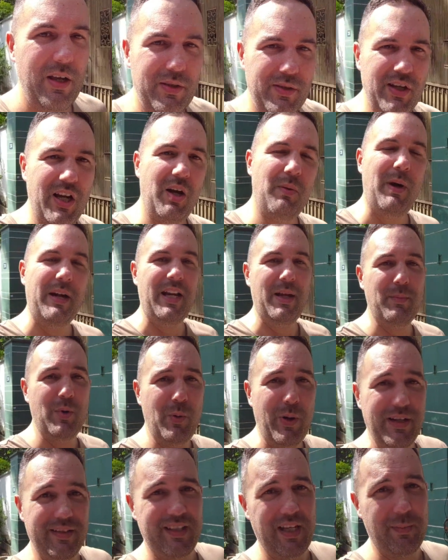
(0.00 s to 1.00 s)
So my
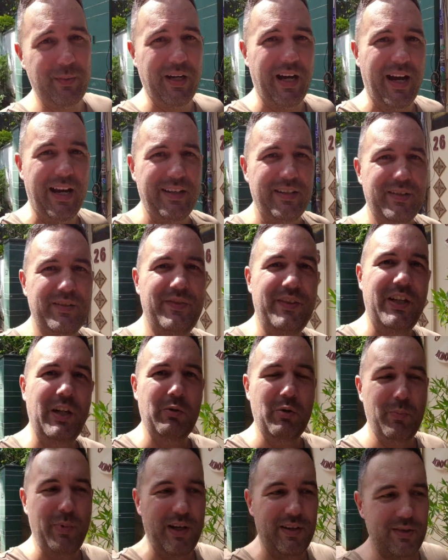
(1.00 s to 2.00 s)
number one tip, guys, for
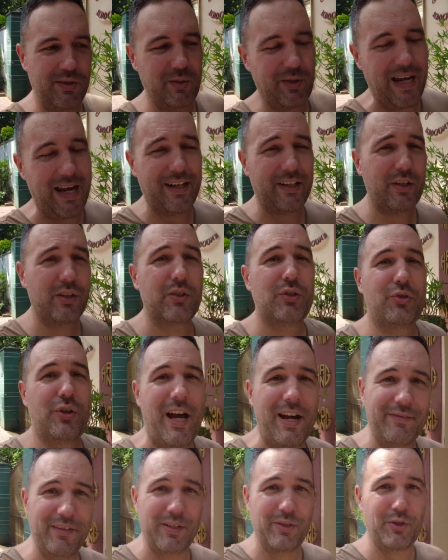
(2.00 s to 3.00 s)
you would be to get good
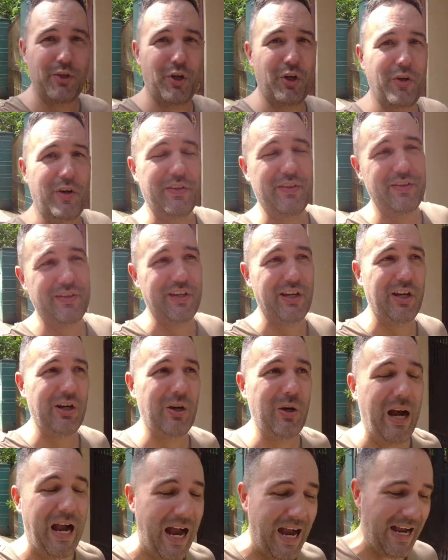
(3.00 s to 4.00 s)
travel insurance.
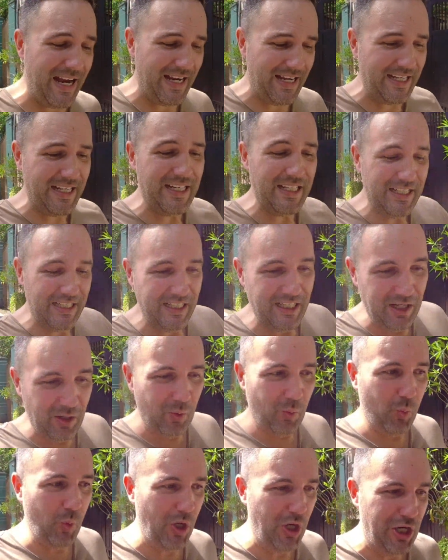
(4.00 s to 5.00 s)
So I
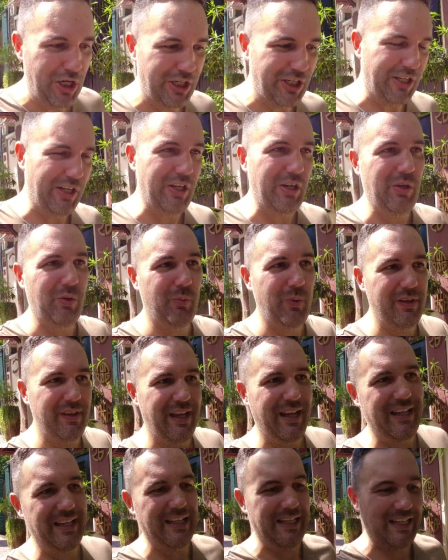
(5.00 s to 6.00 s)
work
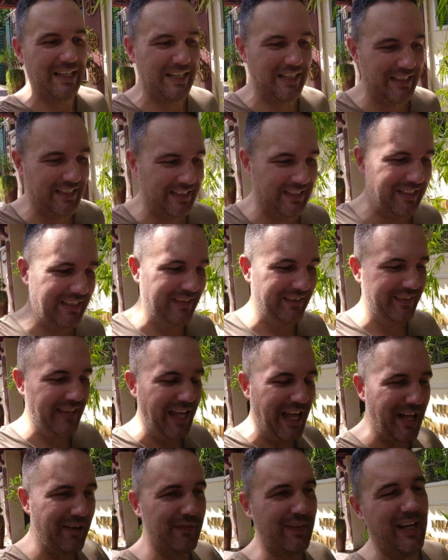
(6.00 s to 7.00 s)
within
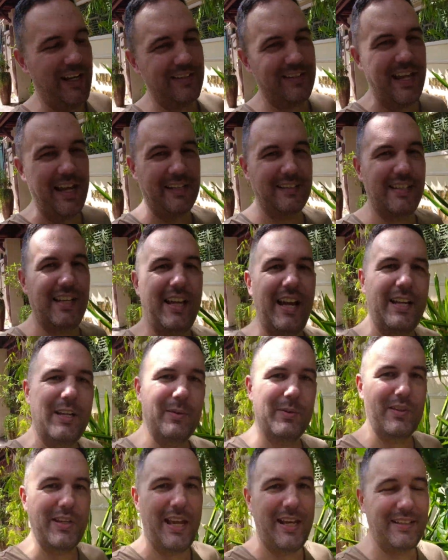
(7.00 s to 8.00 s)
the healthcare sector. I
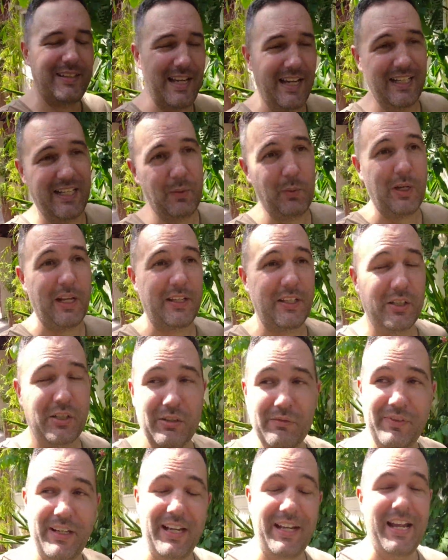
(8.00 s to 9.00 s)
don't say exactly what I
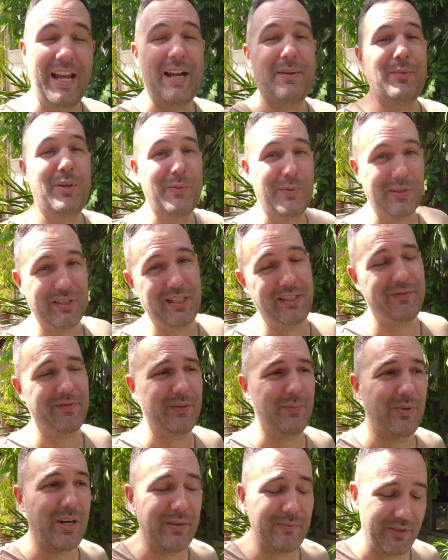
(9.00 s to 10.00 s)
do in Vietnam, obviously
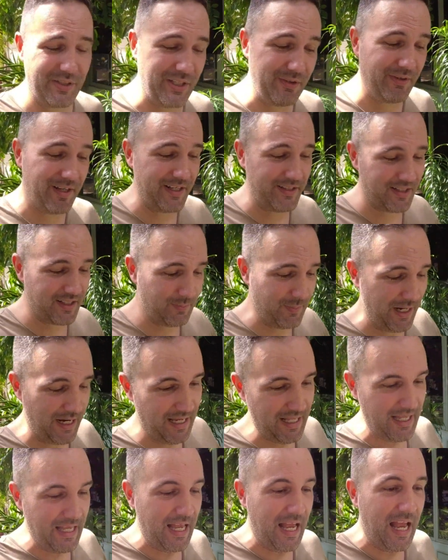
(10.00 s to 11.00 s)
for privacy reasons, but